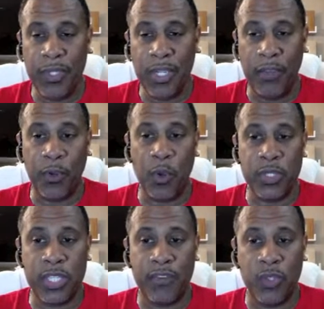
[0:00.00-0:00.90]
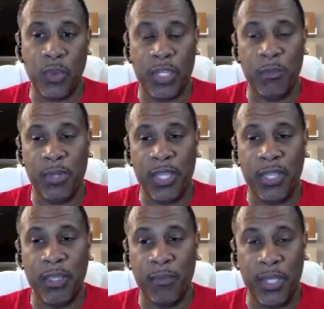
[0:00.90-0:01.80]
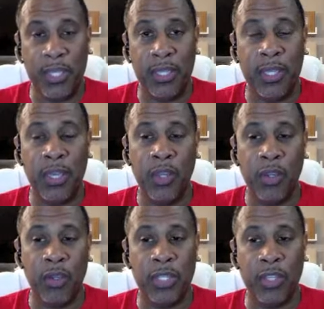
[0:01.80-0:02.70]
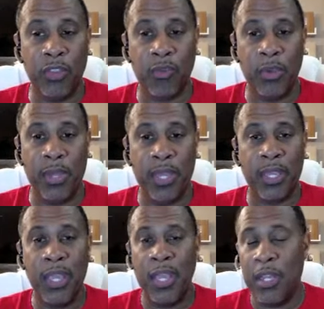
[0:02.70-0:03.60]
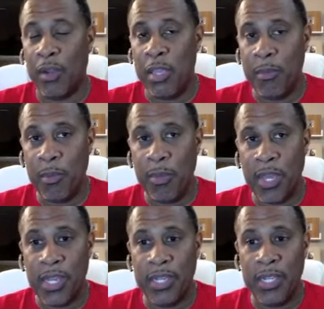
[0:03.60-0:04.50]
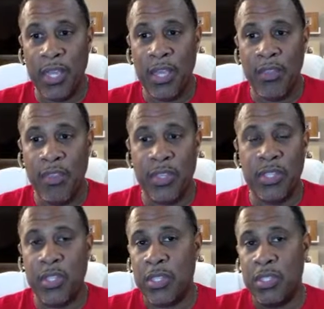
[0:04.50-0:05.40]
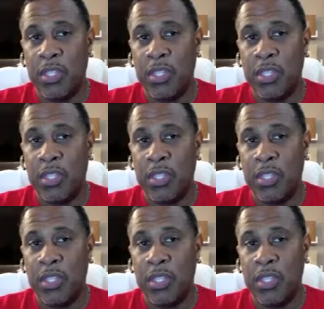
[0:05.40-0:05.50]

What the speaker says: If you're going 720p, you're going to need 3 meg. Now, keep in mind, this is